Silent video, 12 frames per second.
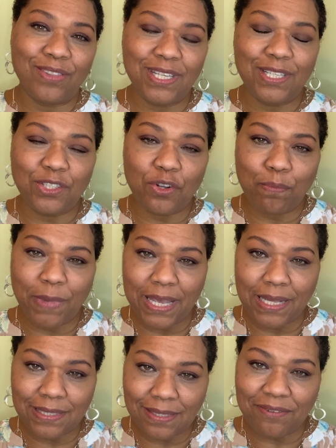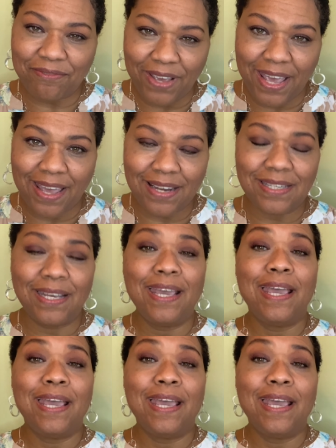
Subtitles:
these domains in effect